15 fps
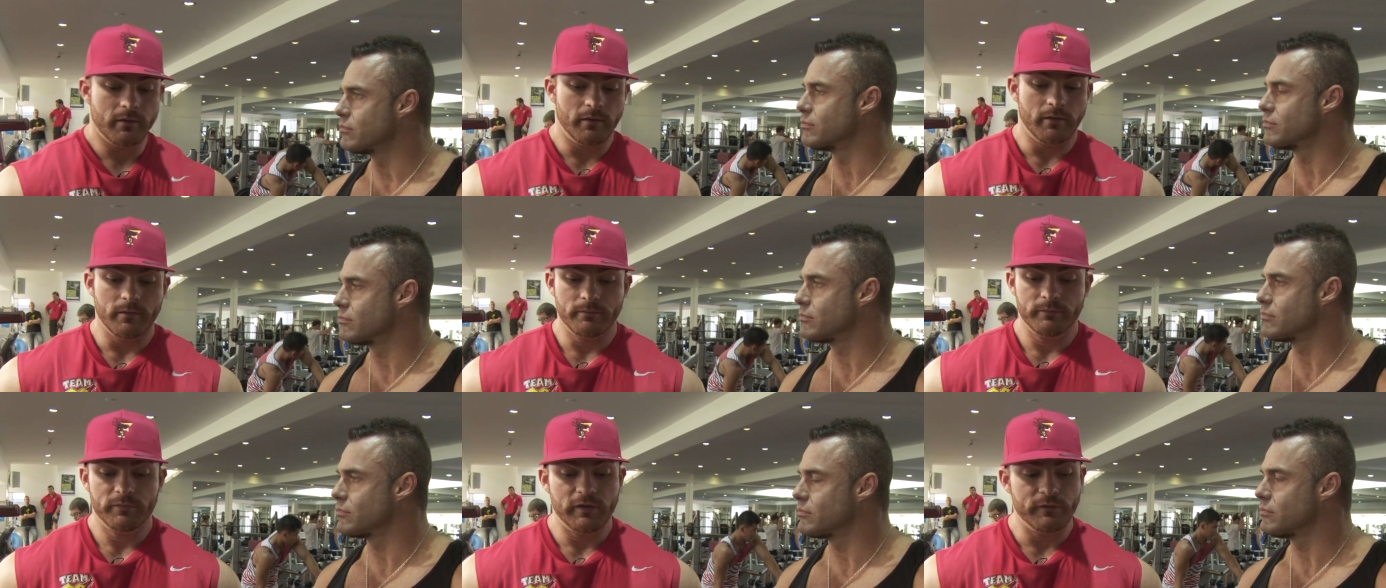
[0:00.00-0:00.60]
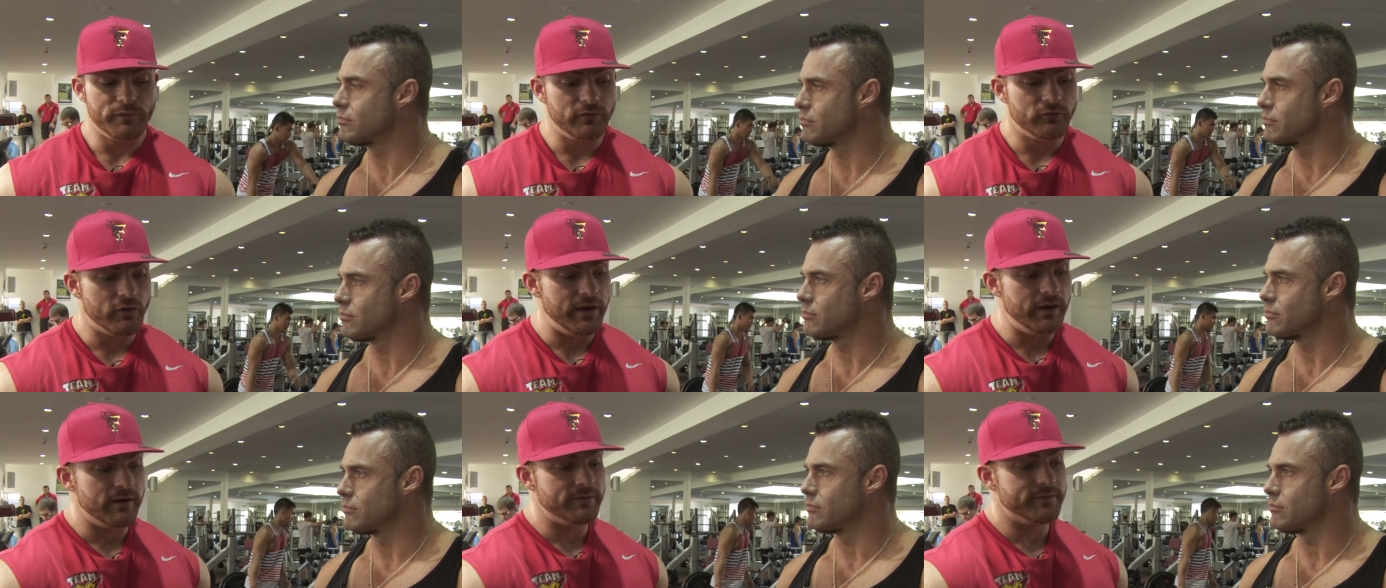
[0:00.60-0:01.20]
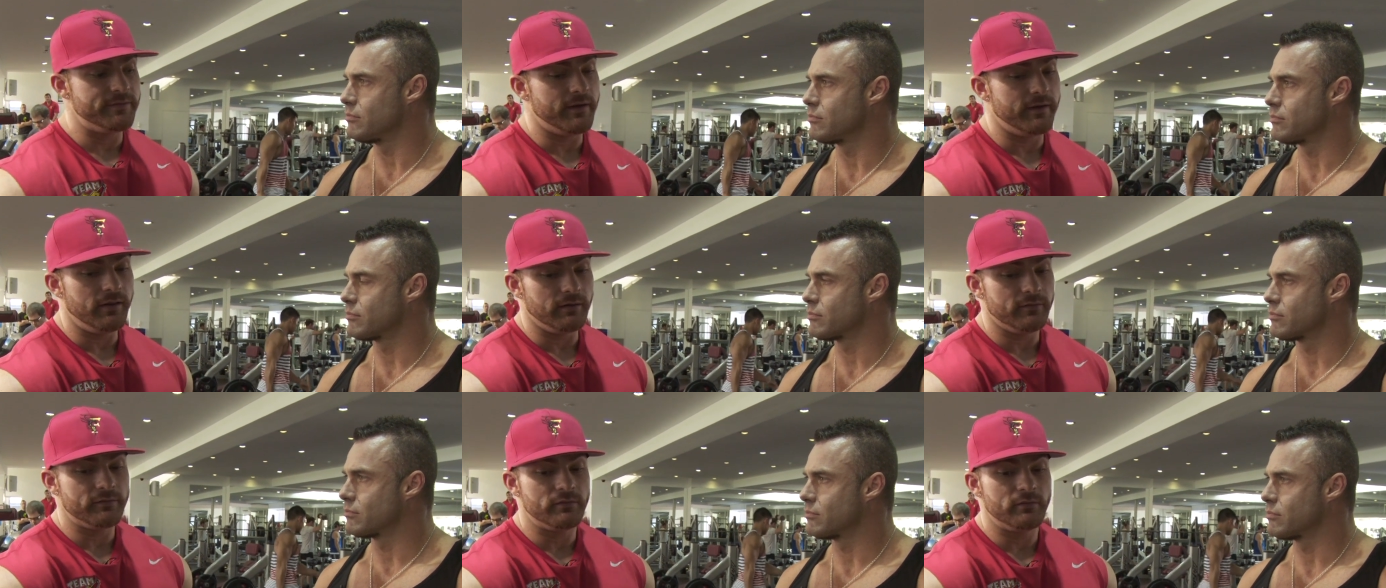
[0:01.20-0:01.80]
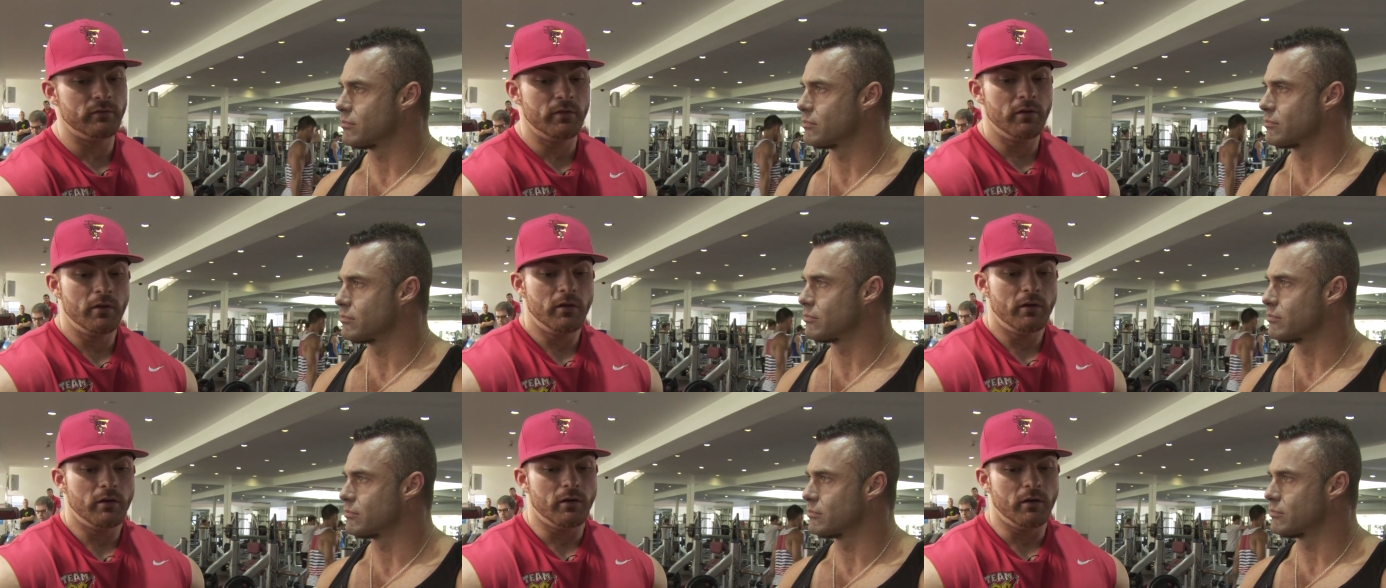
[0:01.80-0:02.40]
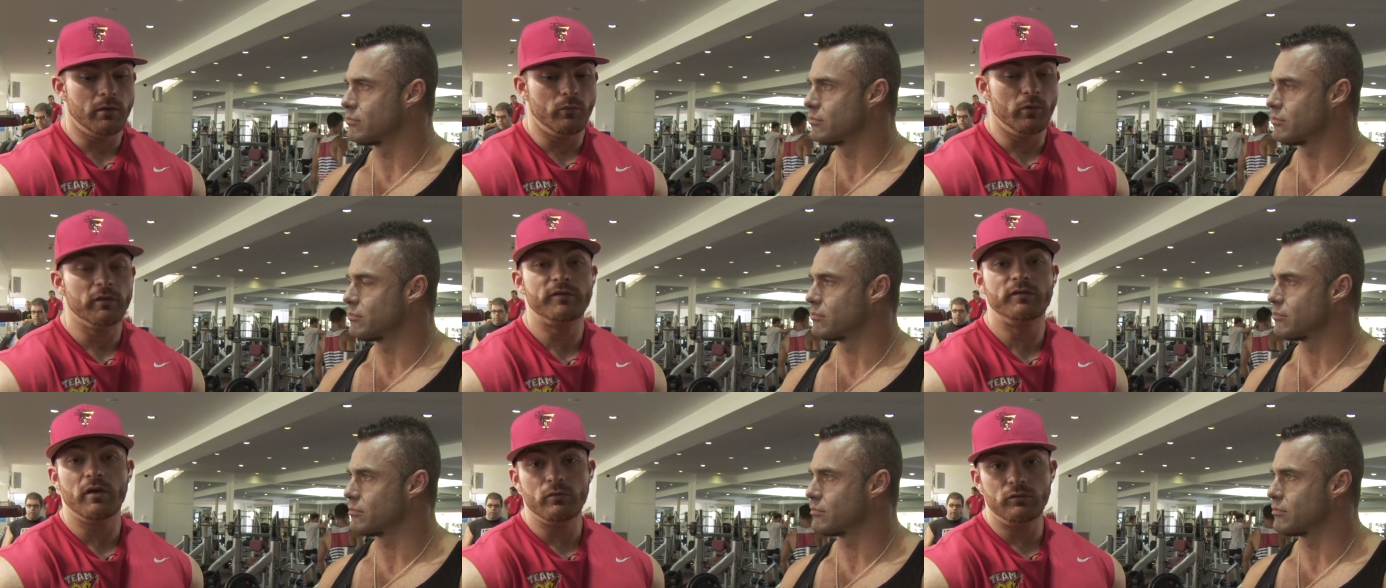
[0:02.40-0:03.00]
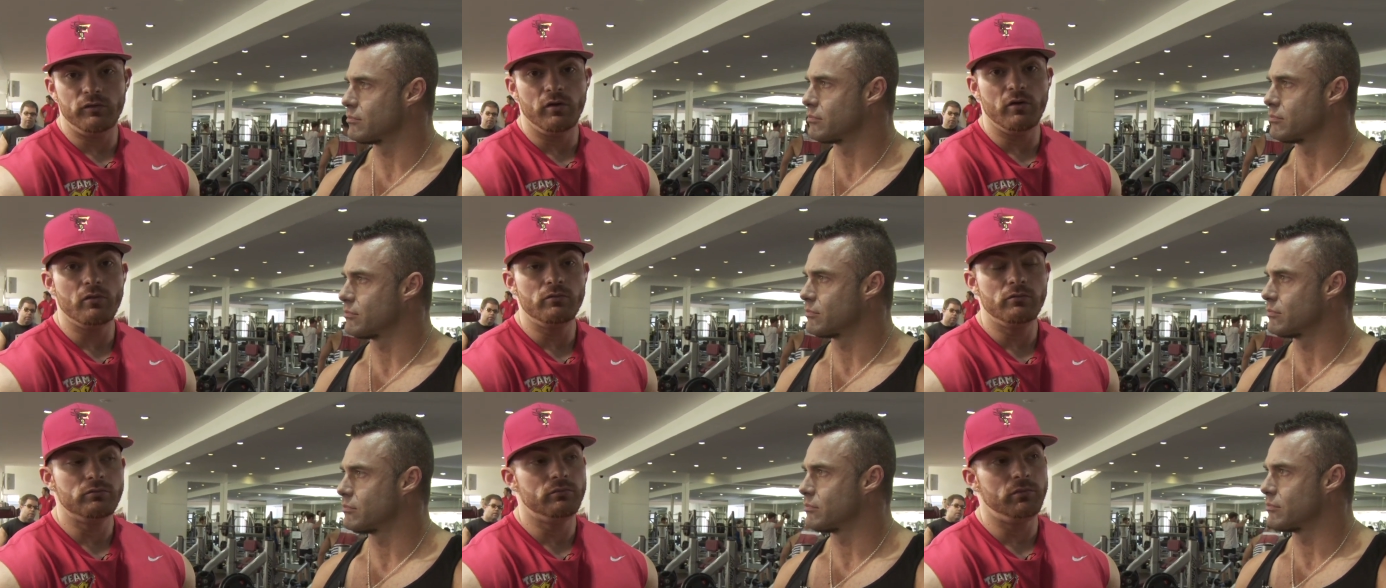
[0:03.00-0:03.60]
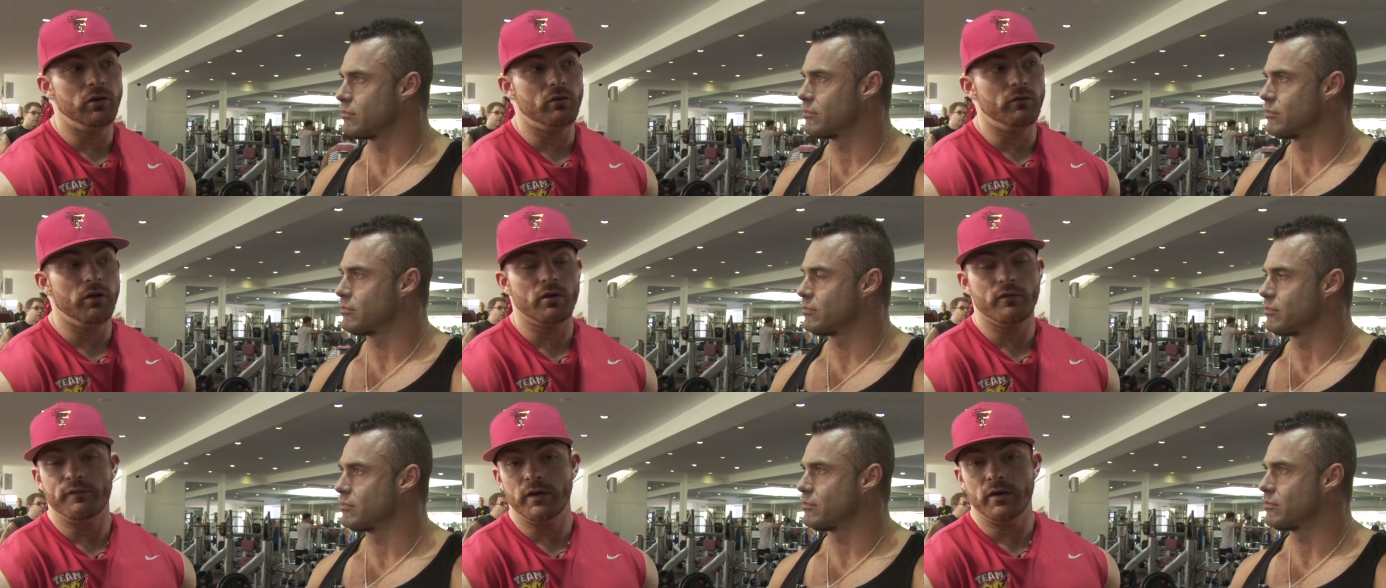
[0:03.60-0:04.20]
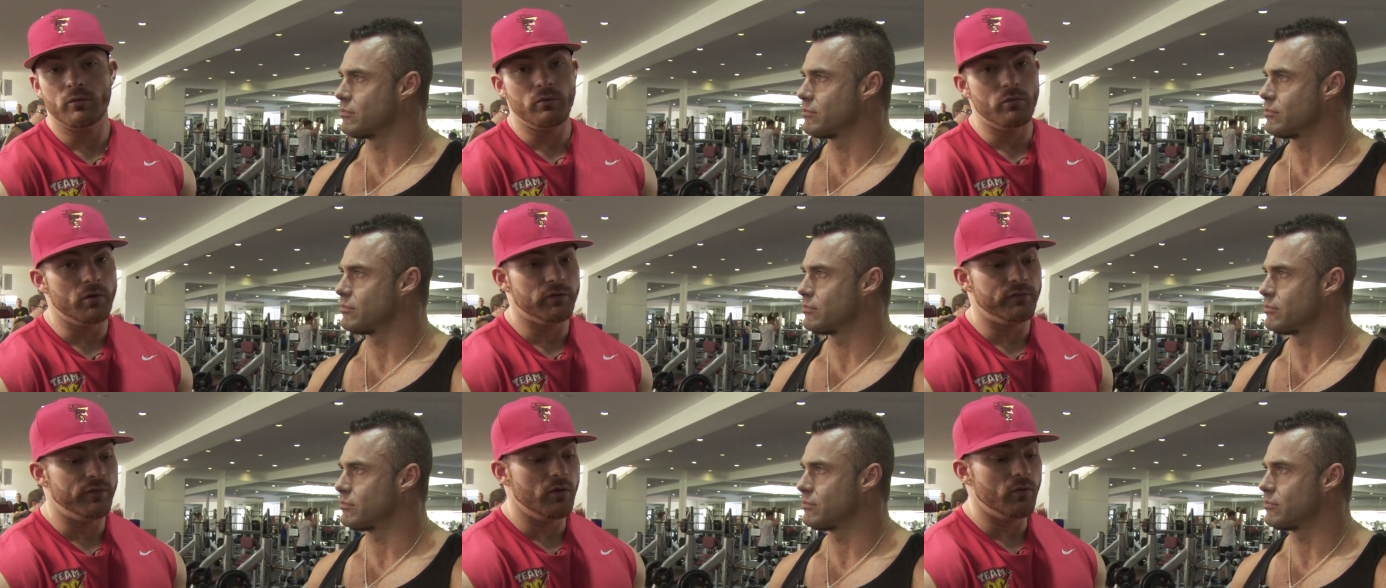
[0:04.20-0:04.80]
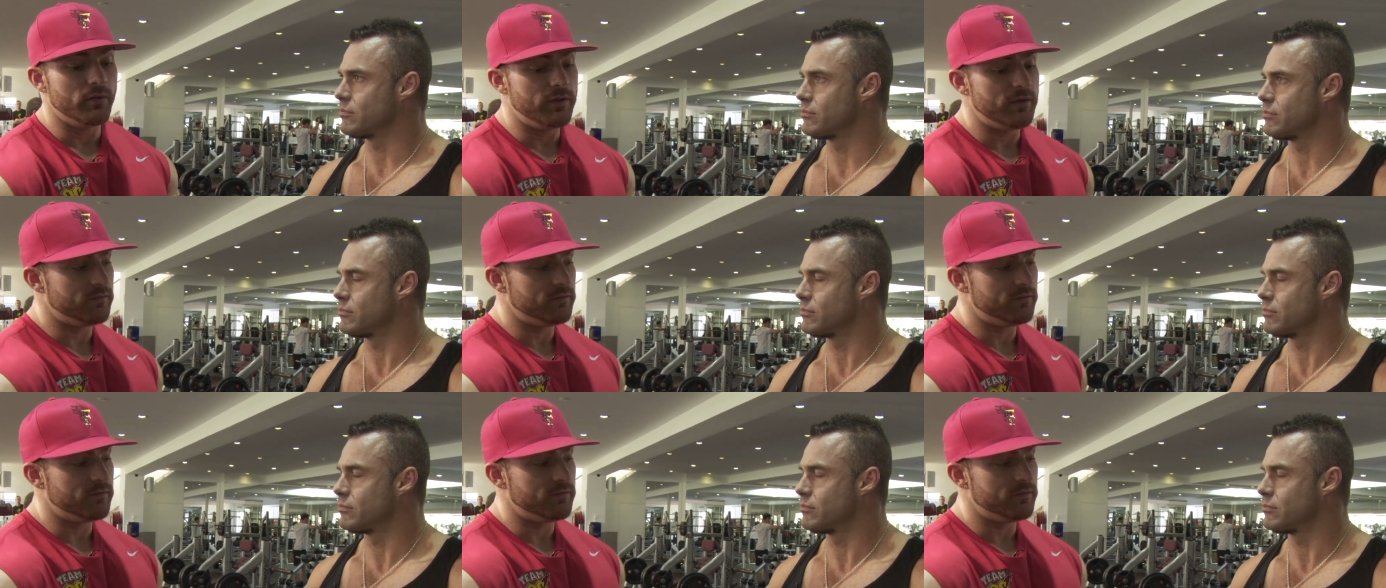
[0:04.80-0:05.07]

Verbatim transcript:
Speaker 1: um, different training styles um, will suit you. You know, you gotta find out what works for you, and